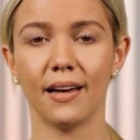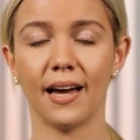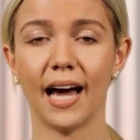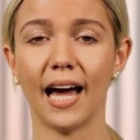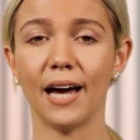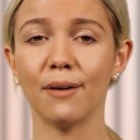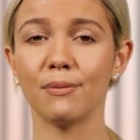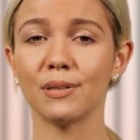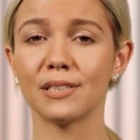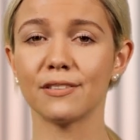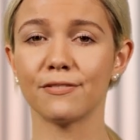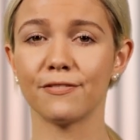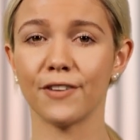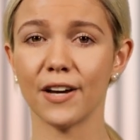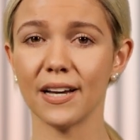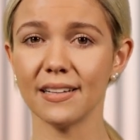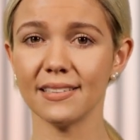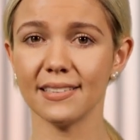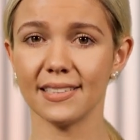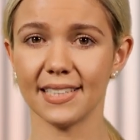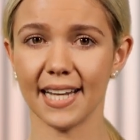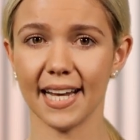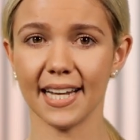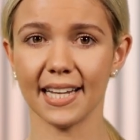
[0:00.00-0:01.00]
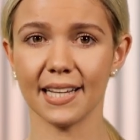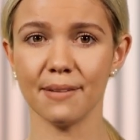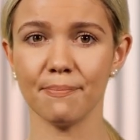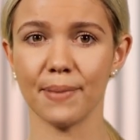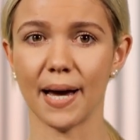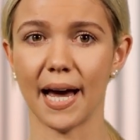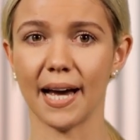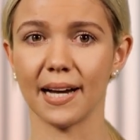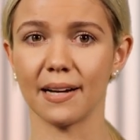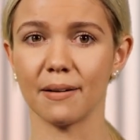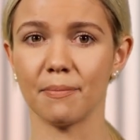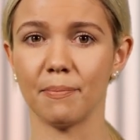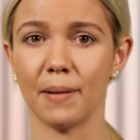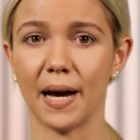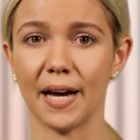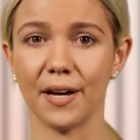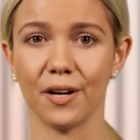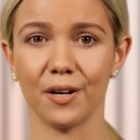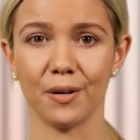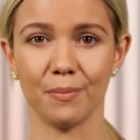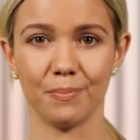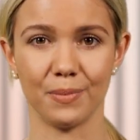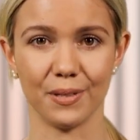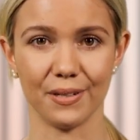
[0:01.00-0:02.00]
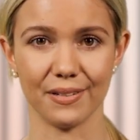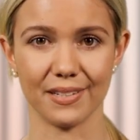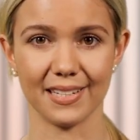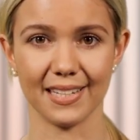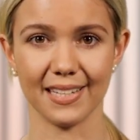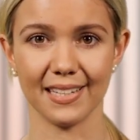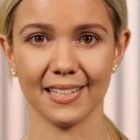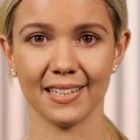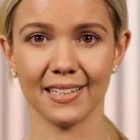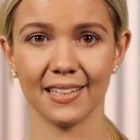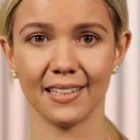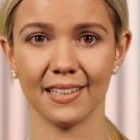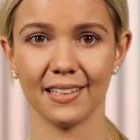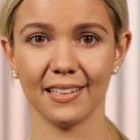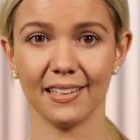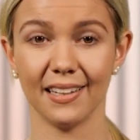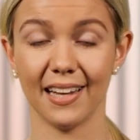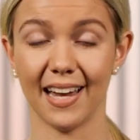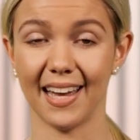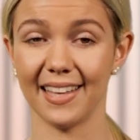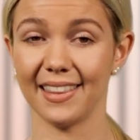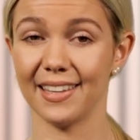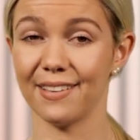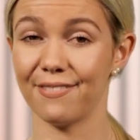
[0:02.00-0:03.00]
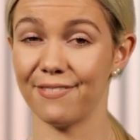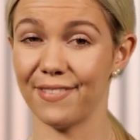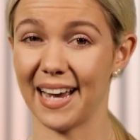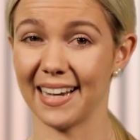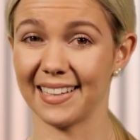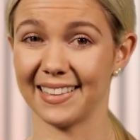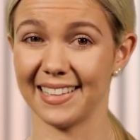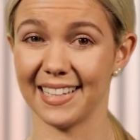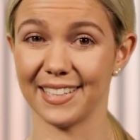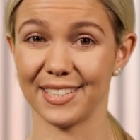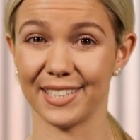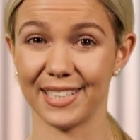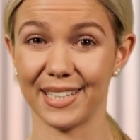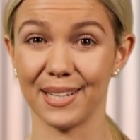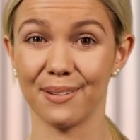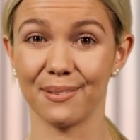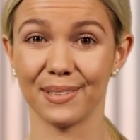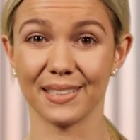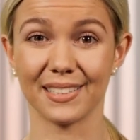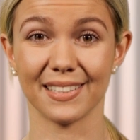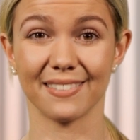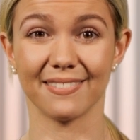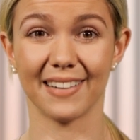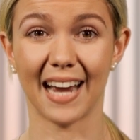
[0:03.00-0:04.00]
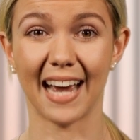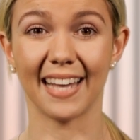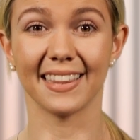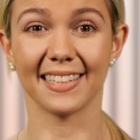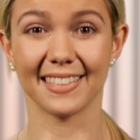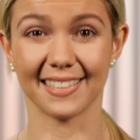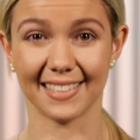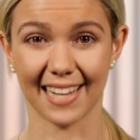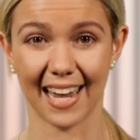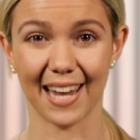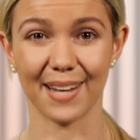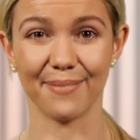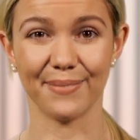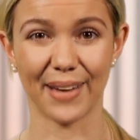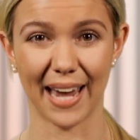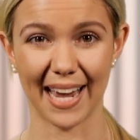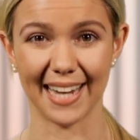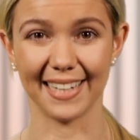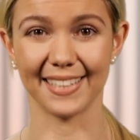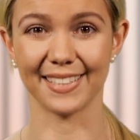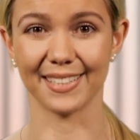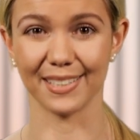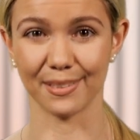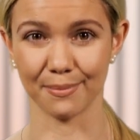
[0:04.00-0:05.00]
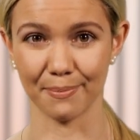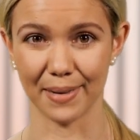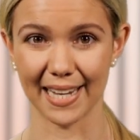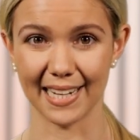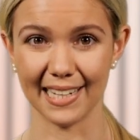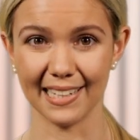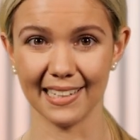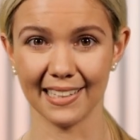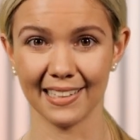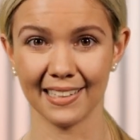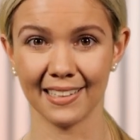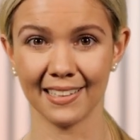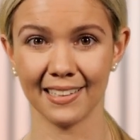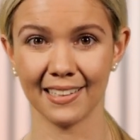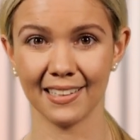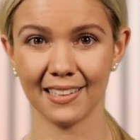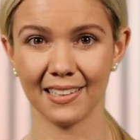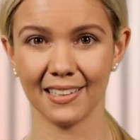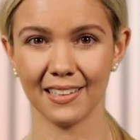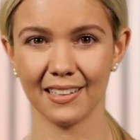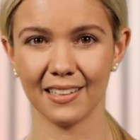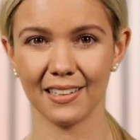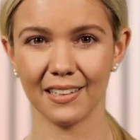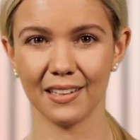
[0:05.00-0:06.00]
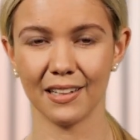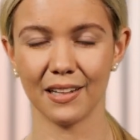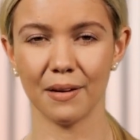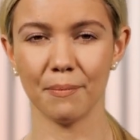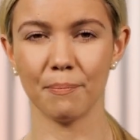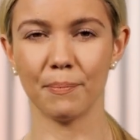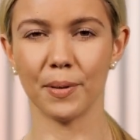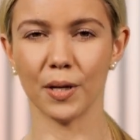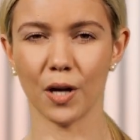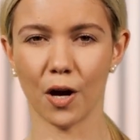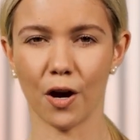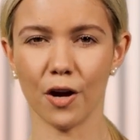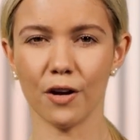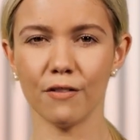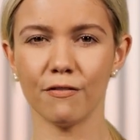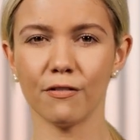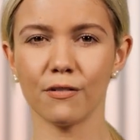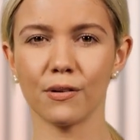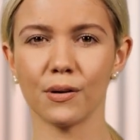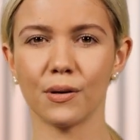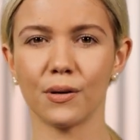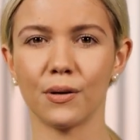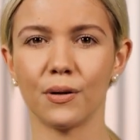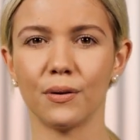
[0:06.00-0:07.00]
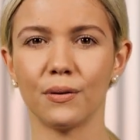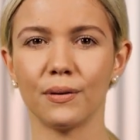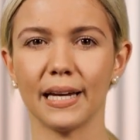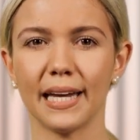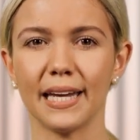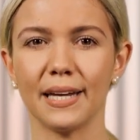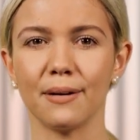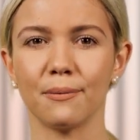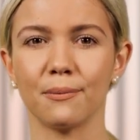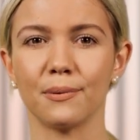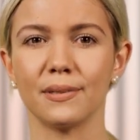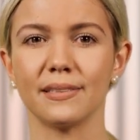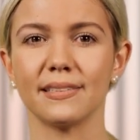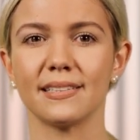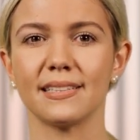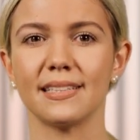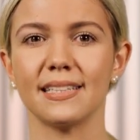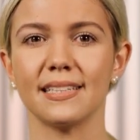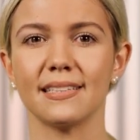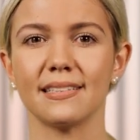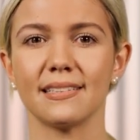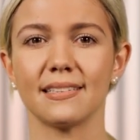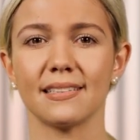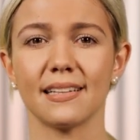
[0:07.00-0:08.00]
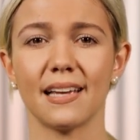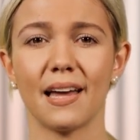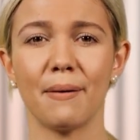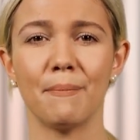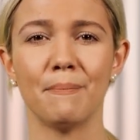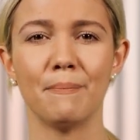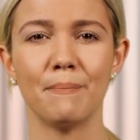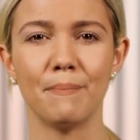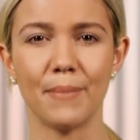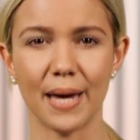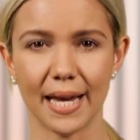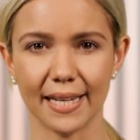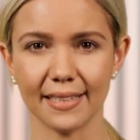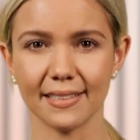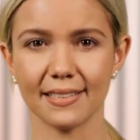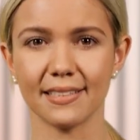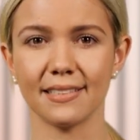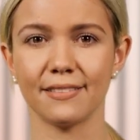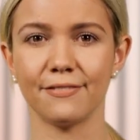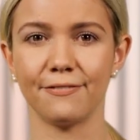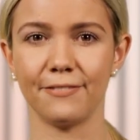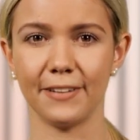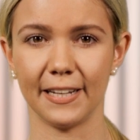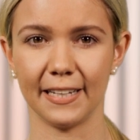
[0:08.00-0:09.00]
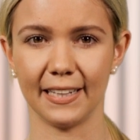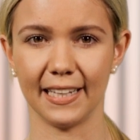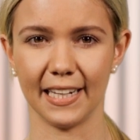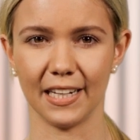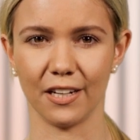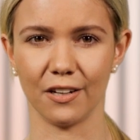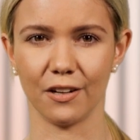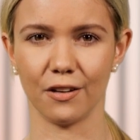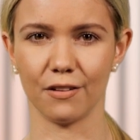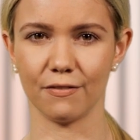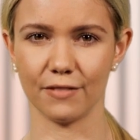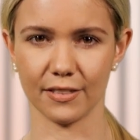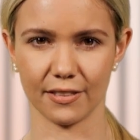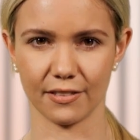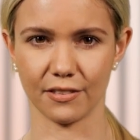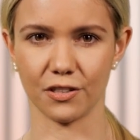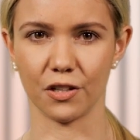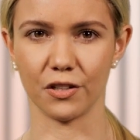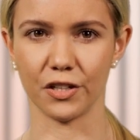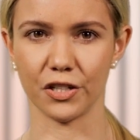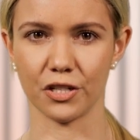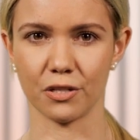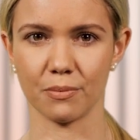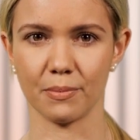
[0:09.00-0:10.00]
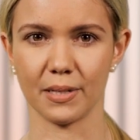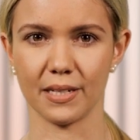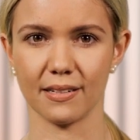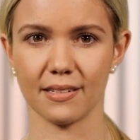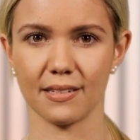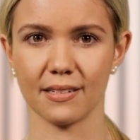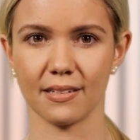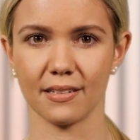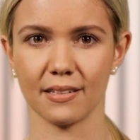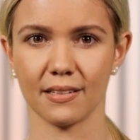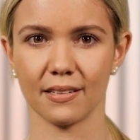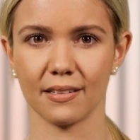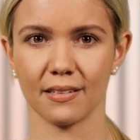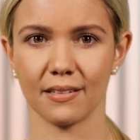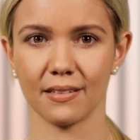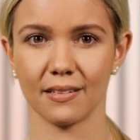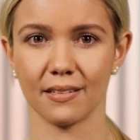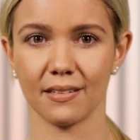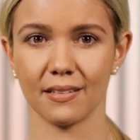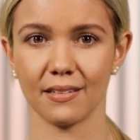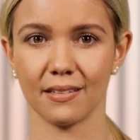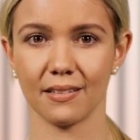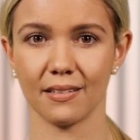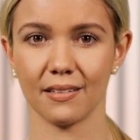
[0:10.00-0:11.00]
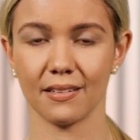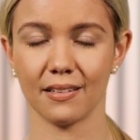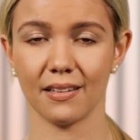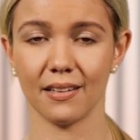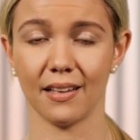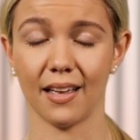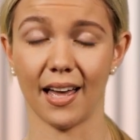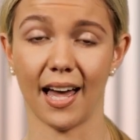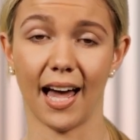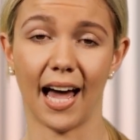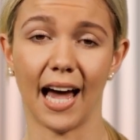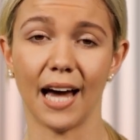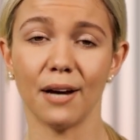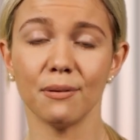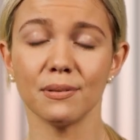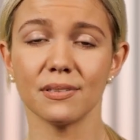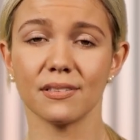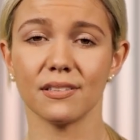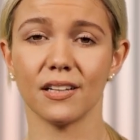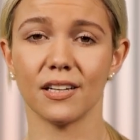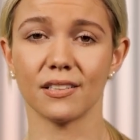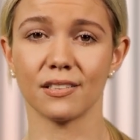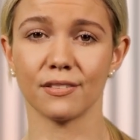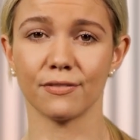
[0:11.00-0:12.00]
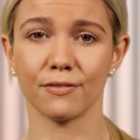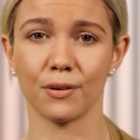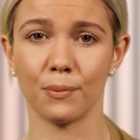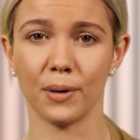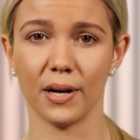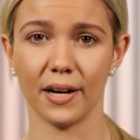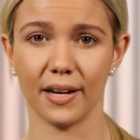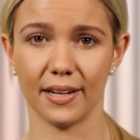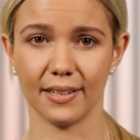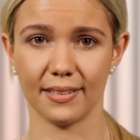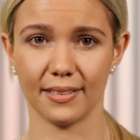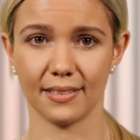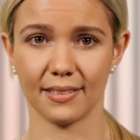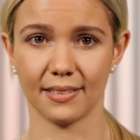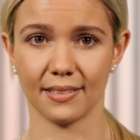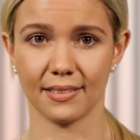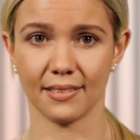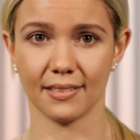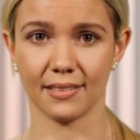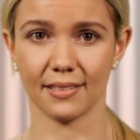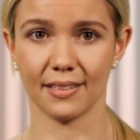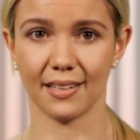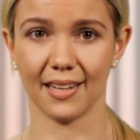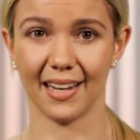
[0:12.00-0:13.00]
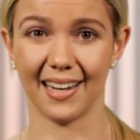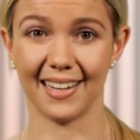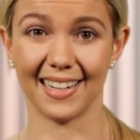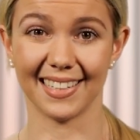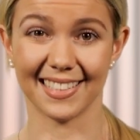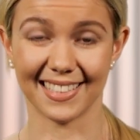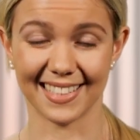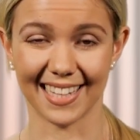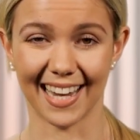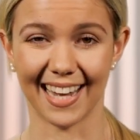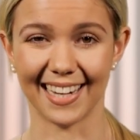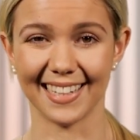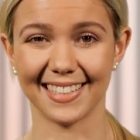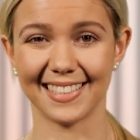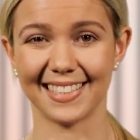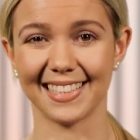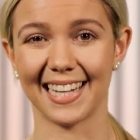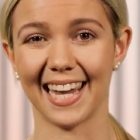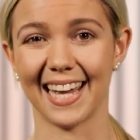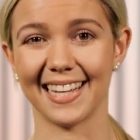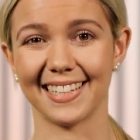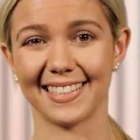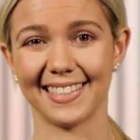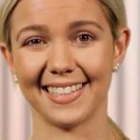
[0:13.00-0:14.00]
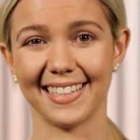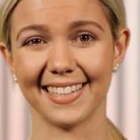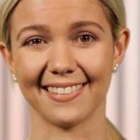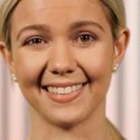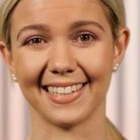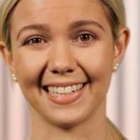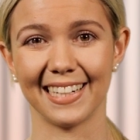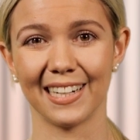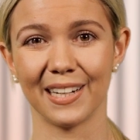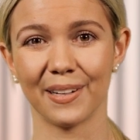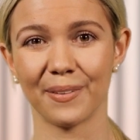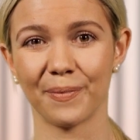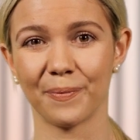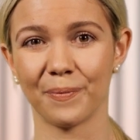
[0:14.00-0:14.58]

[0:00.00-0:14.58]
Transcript: I was first taken back by her beauty and the fact that she was around the same age as me. But overall, it was this immense feeling of astonishment. I was lost for words, and I started to get teary.